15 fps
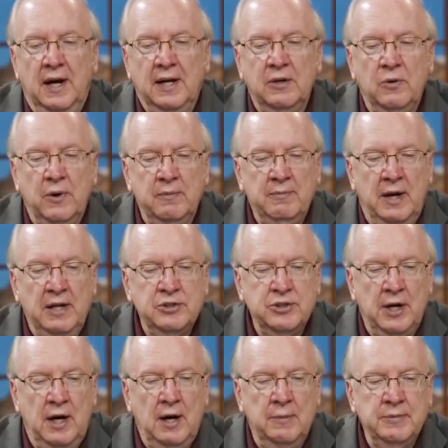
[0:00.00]
I quit my
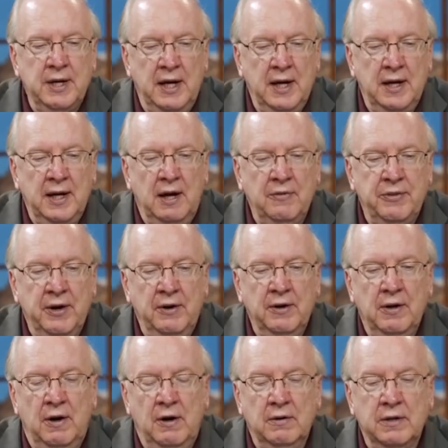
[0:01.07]
job to head out
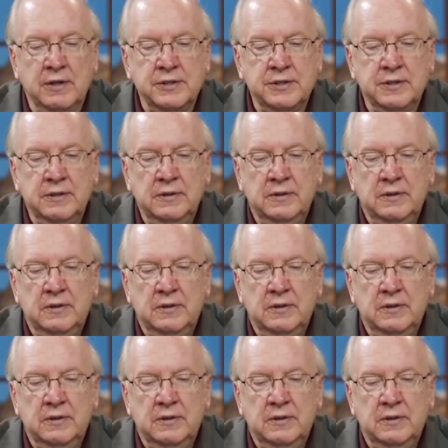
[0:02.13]
there in August.